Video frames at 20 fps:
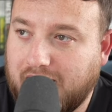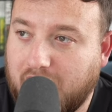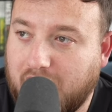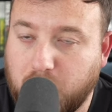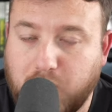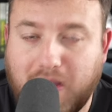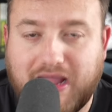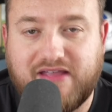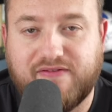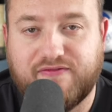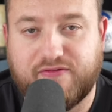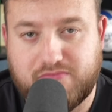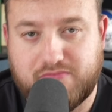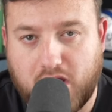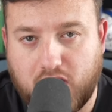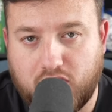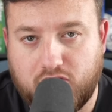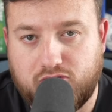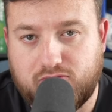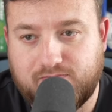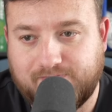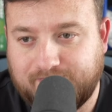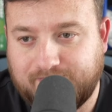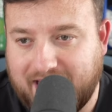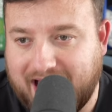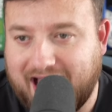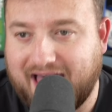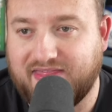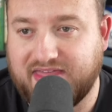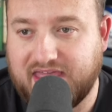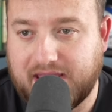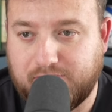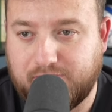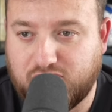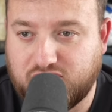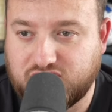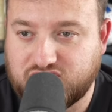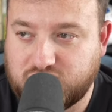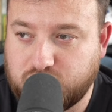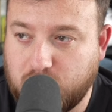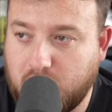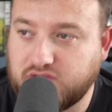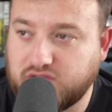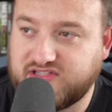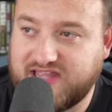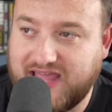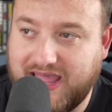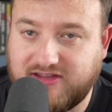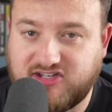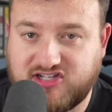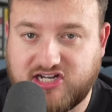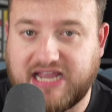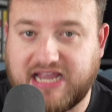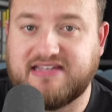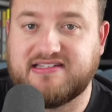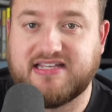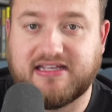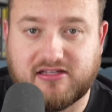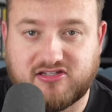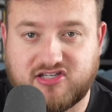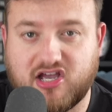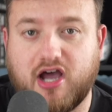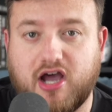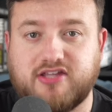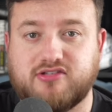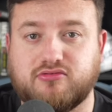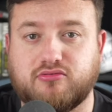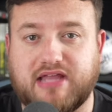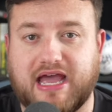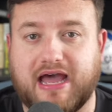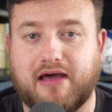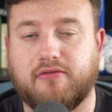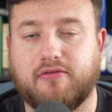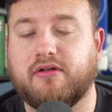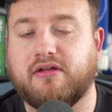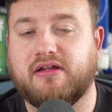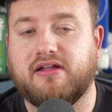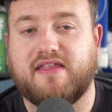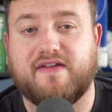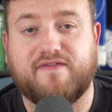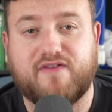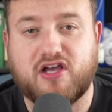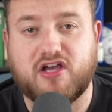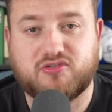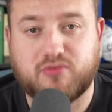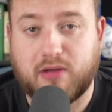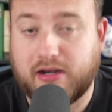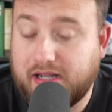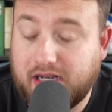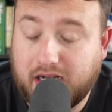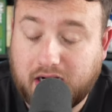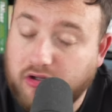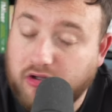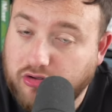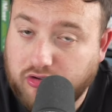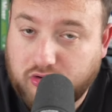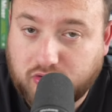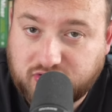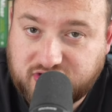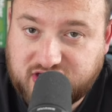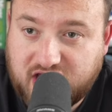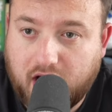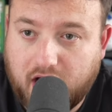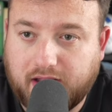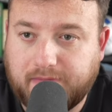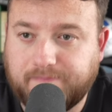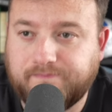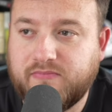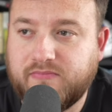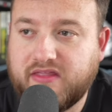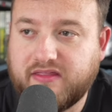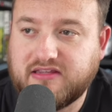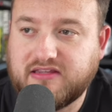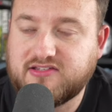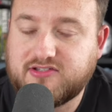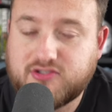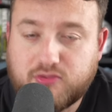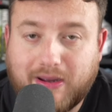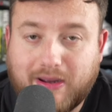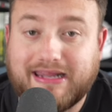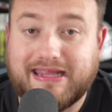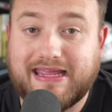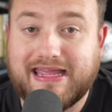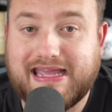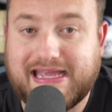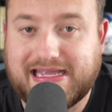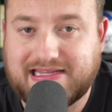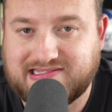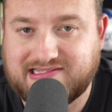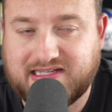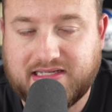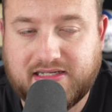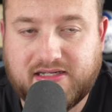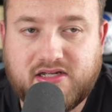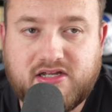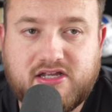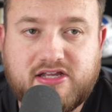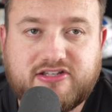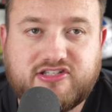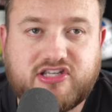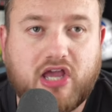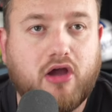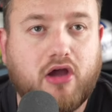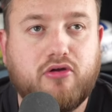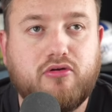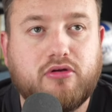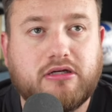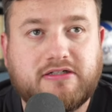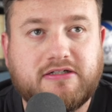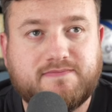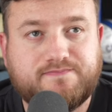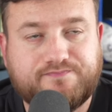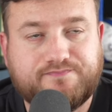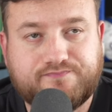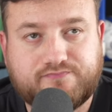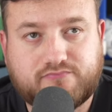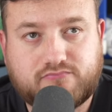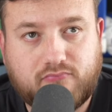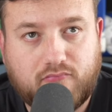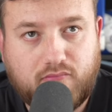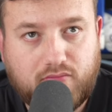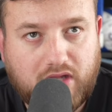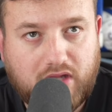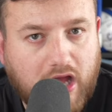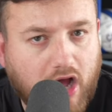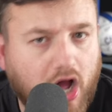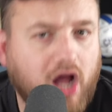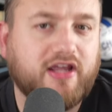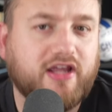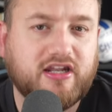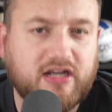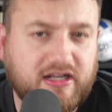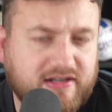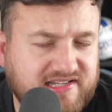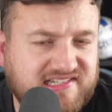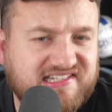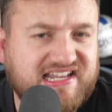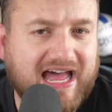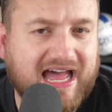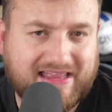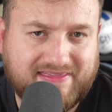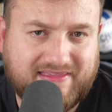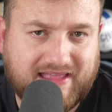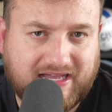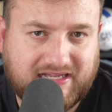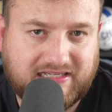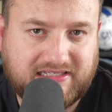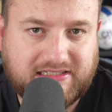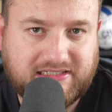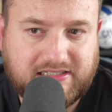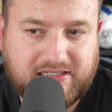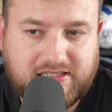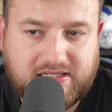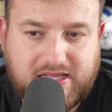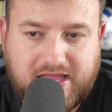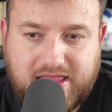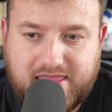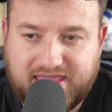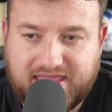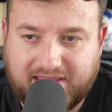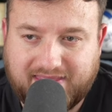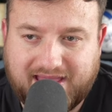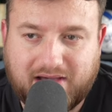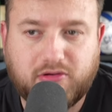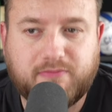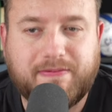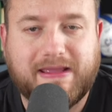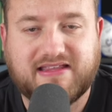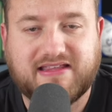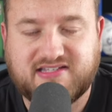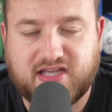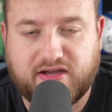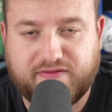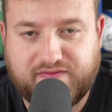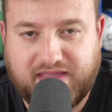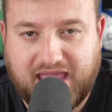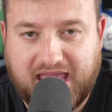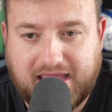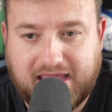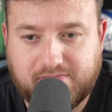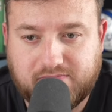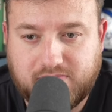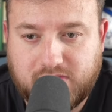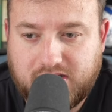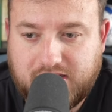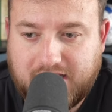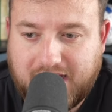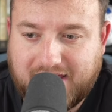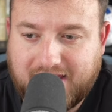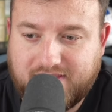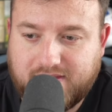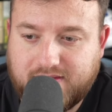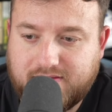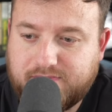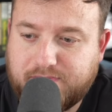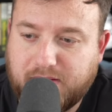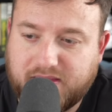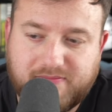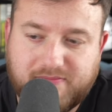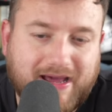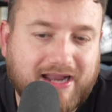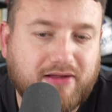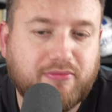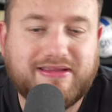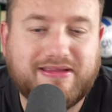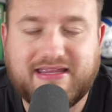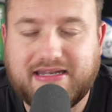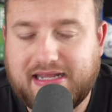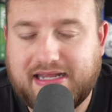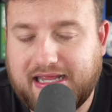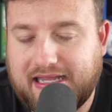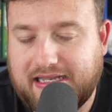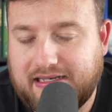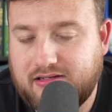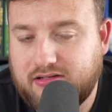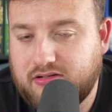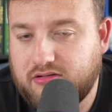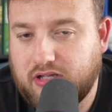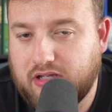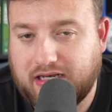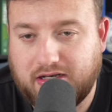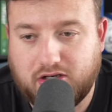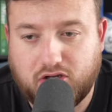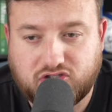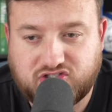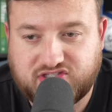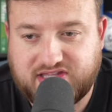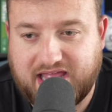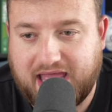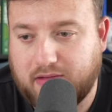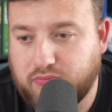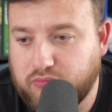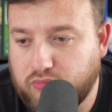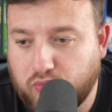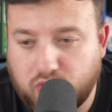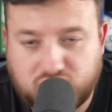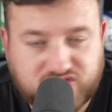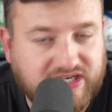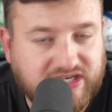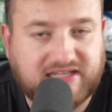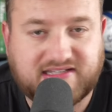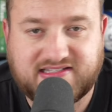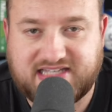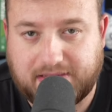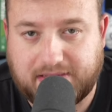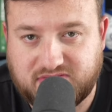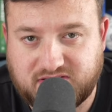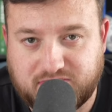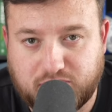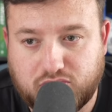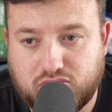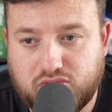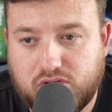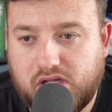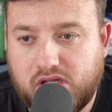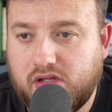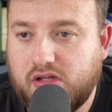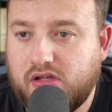away from home at the Emirates whilst they're chasing a title down, their first one in a long, long time, I think 20 years. So I can understand that would be a tough game. But the manner we did it in and lost there wasn't acceptable.